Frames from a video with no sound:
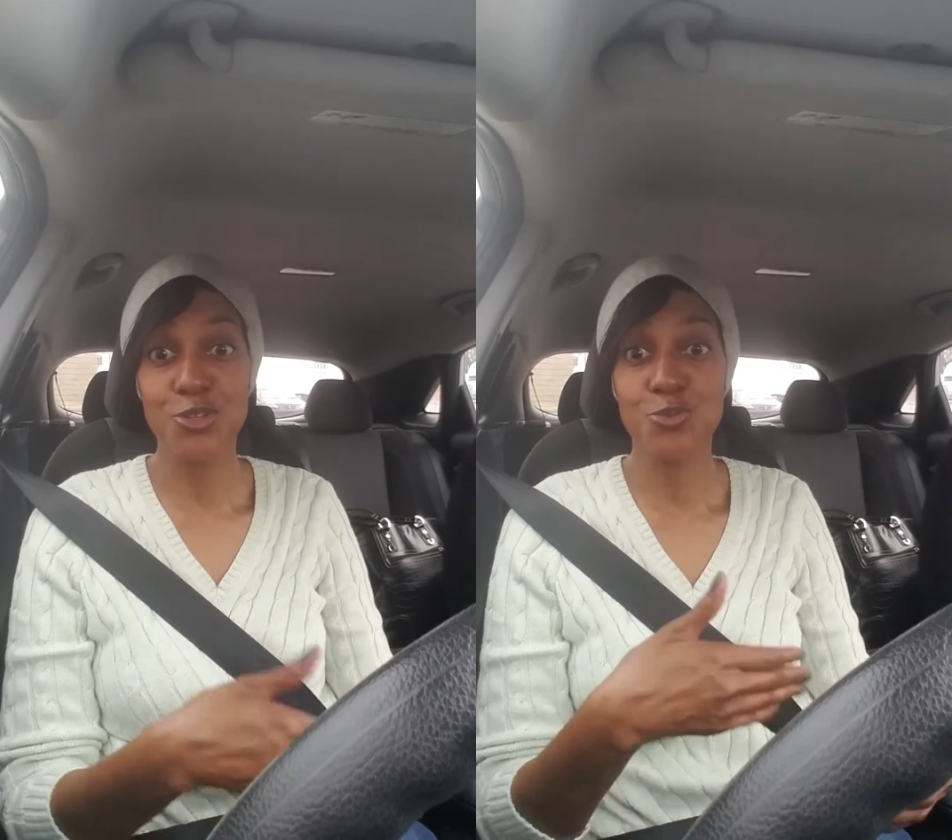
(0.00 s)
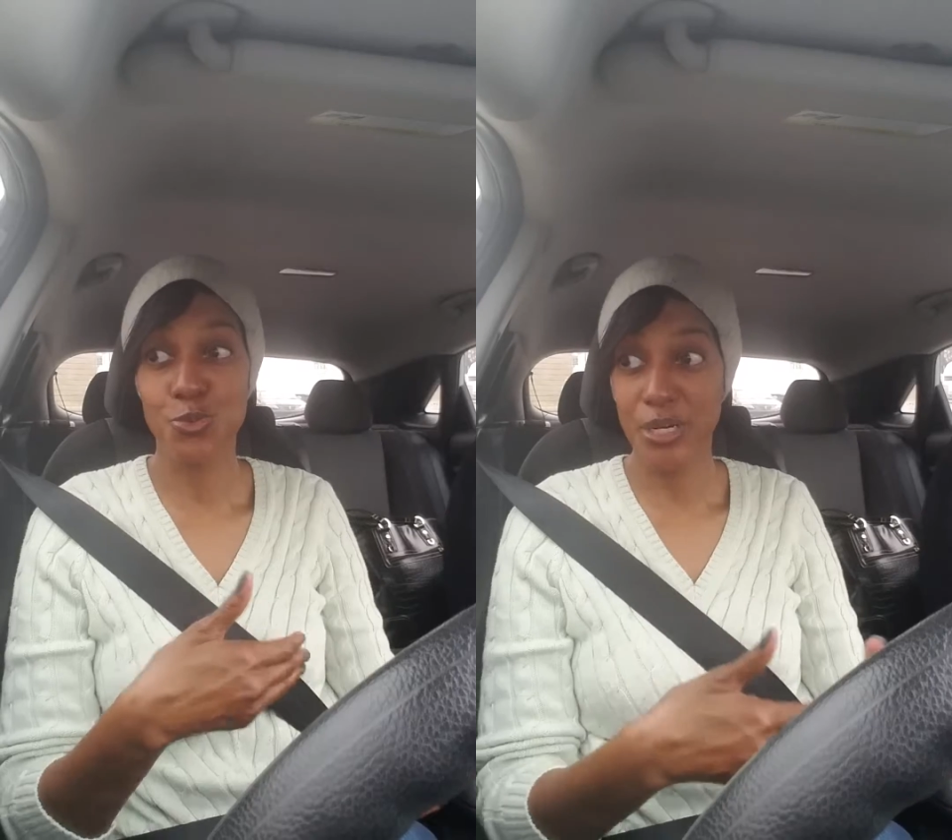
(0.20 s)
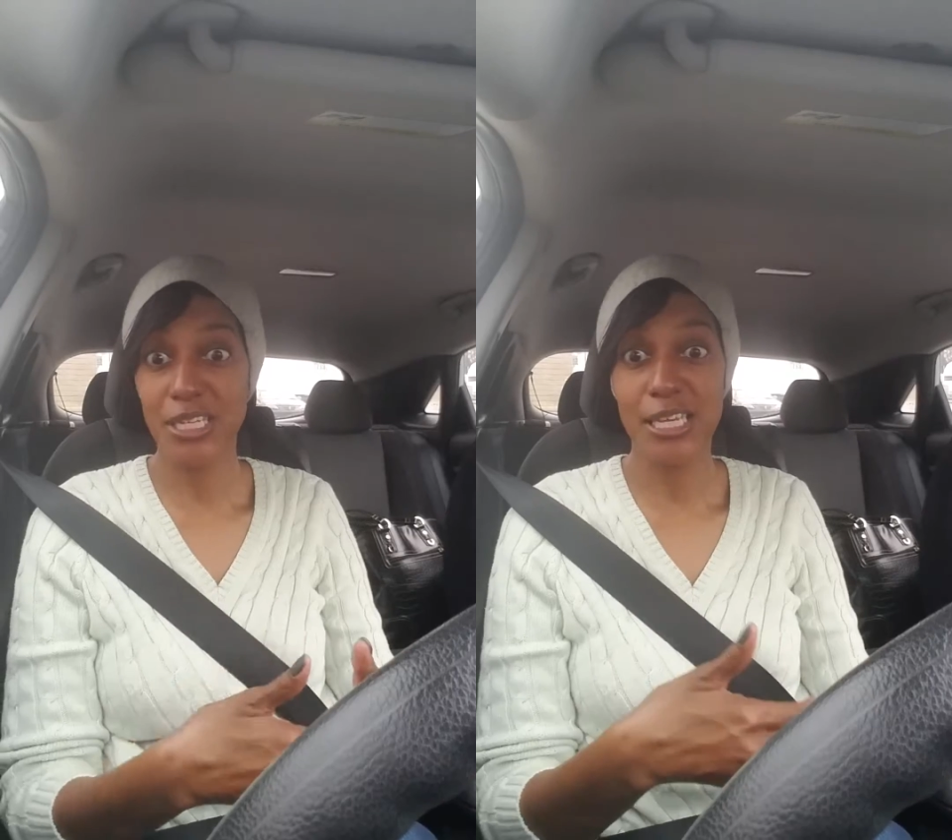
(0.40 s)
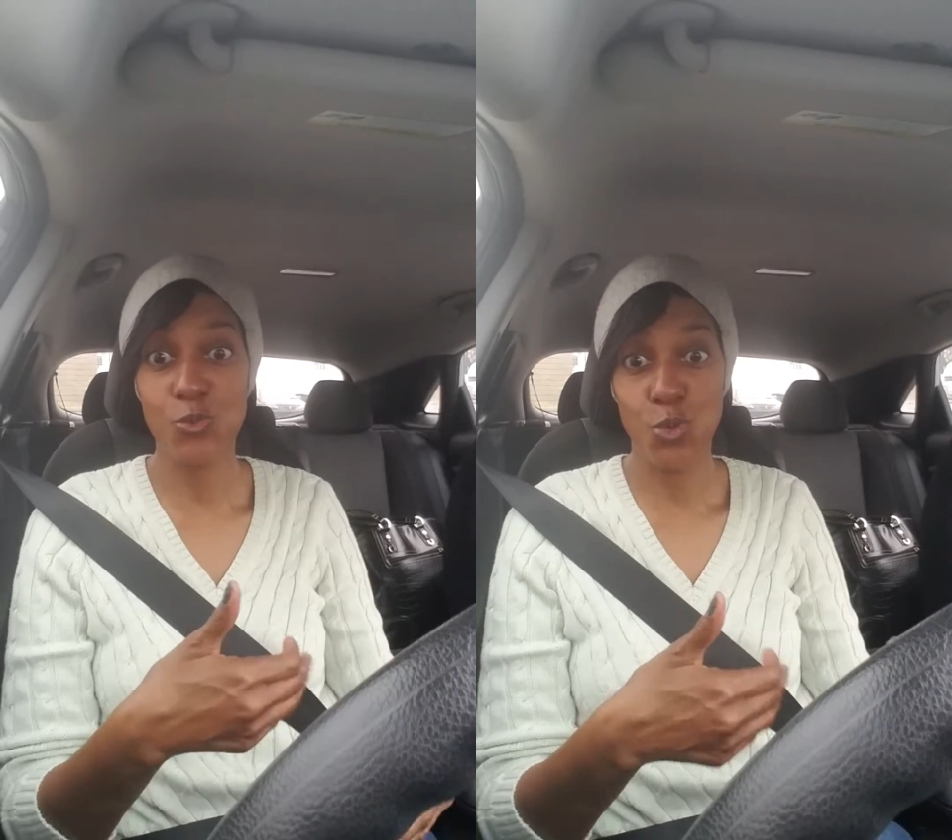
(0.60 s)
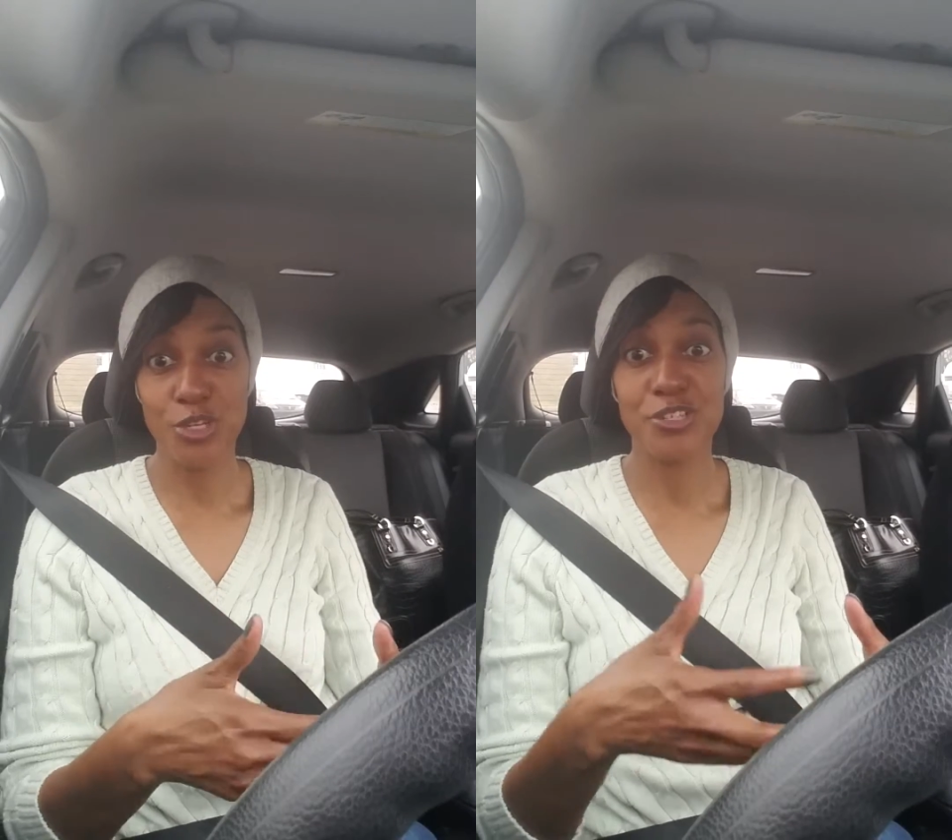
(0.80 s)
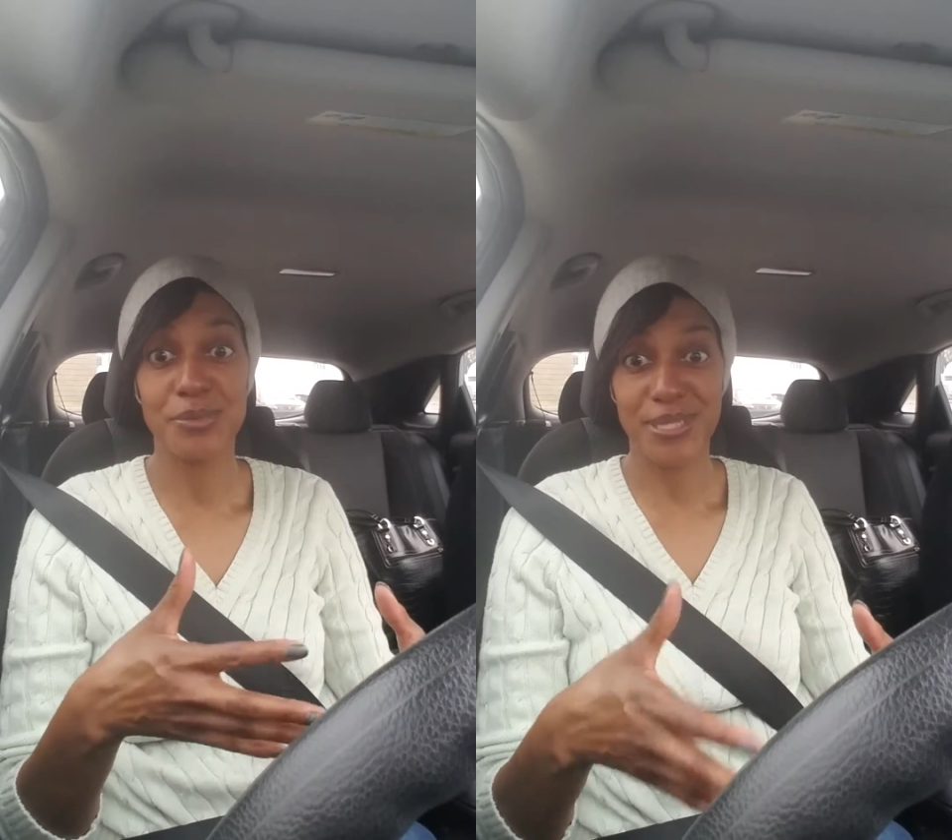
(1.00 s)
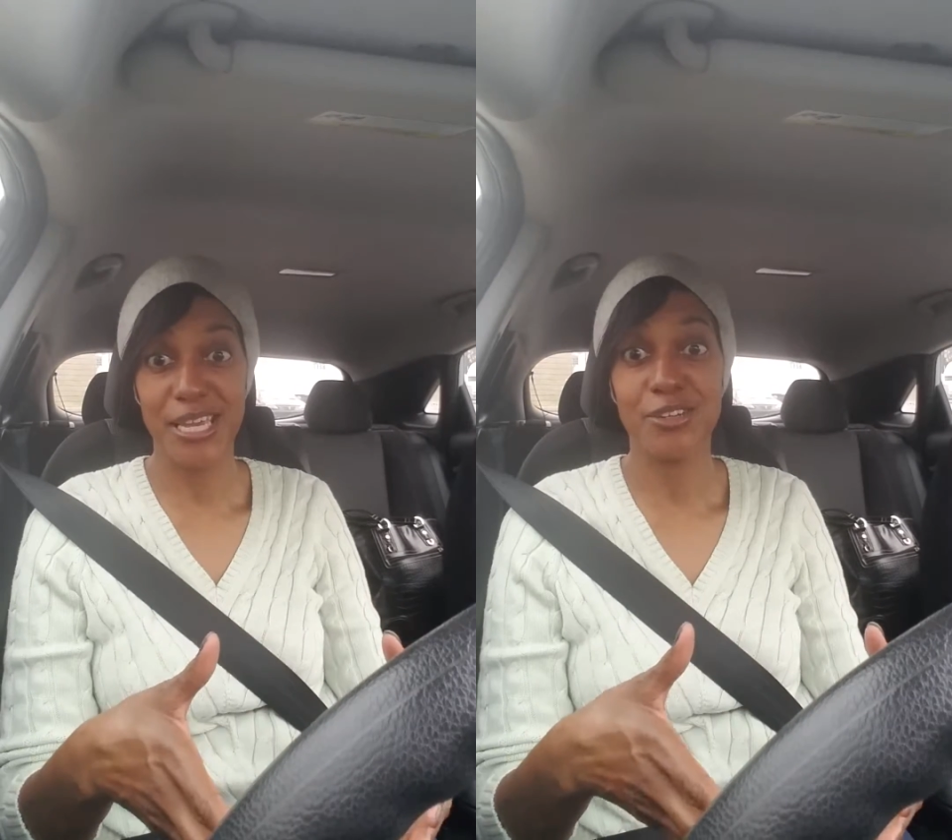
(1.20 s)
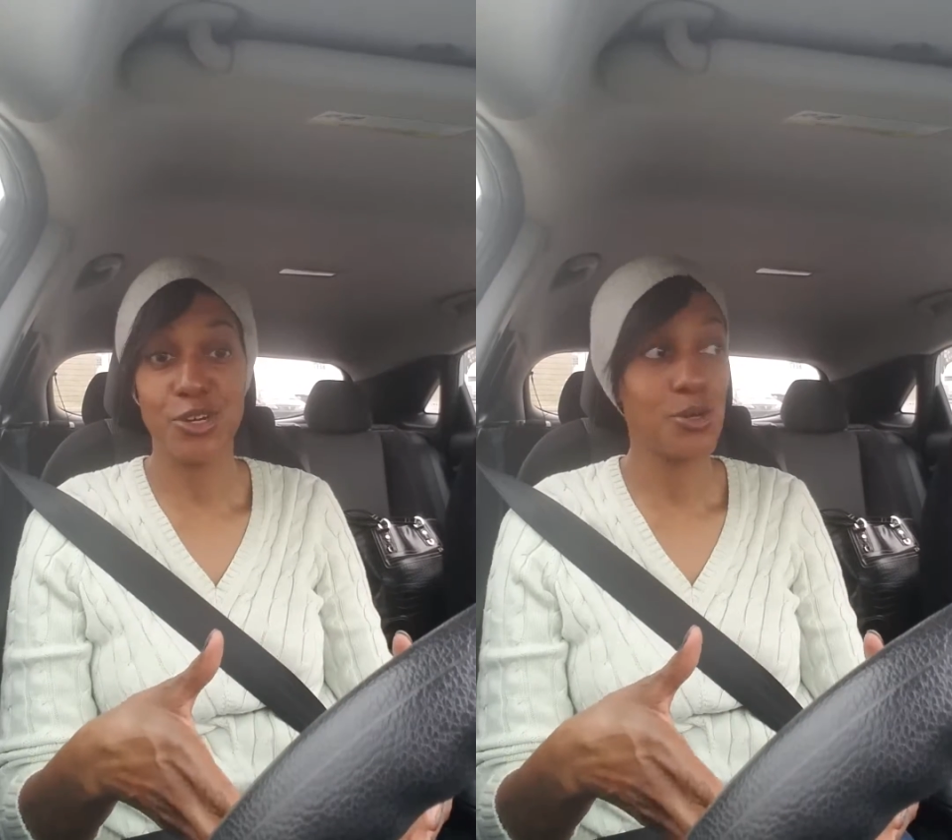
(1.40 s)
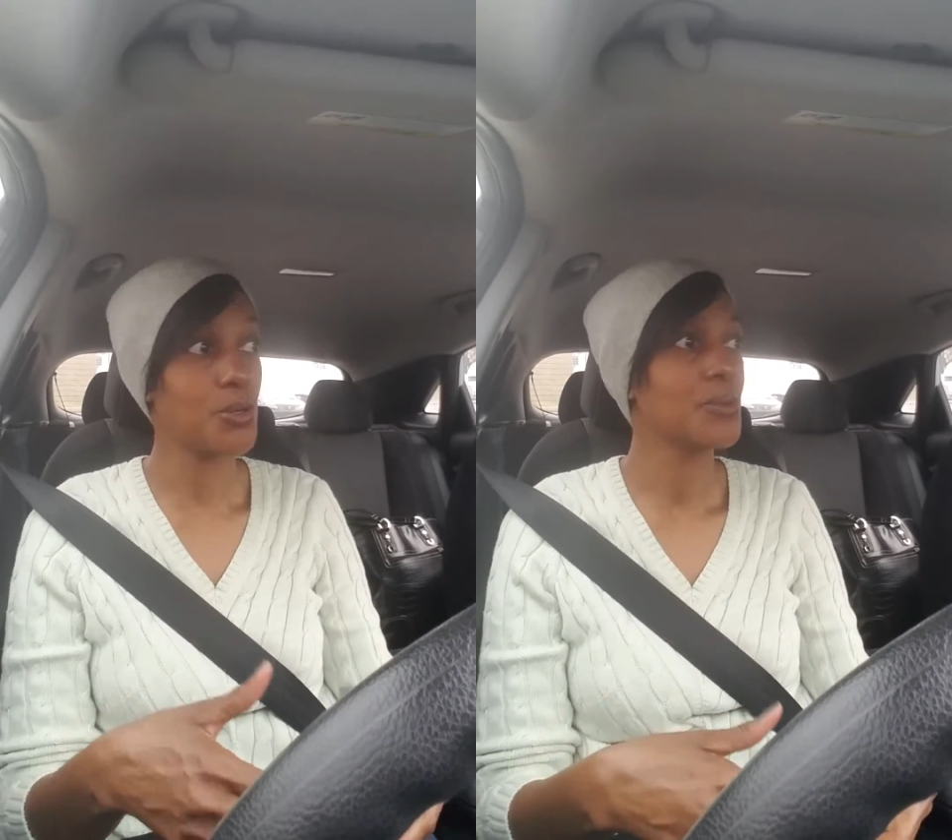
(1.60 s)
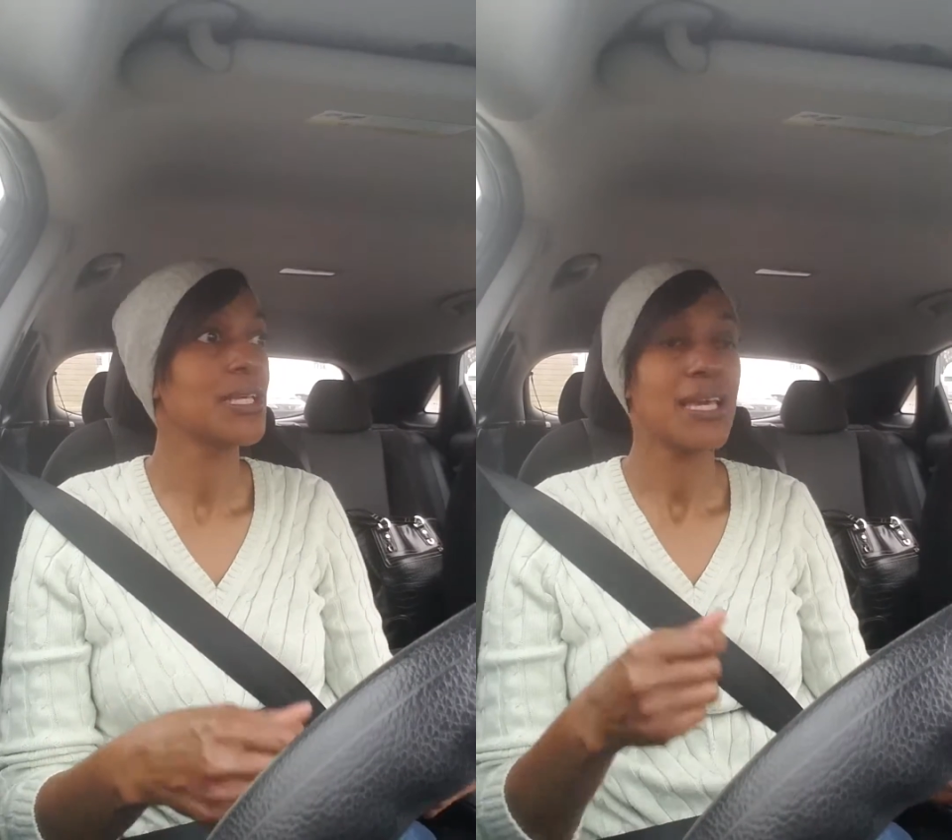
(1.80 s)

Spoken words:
you really want to obtain a goal,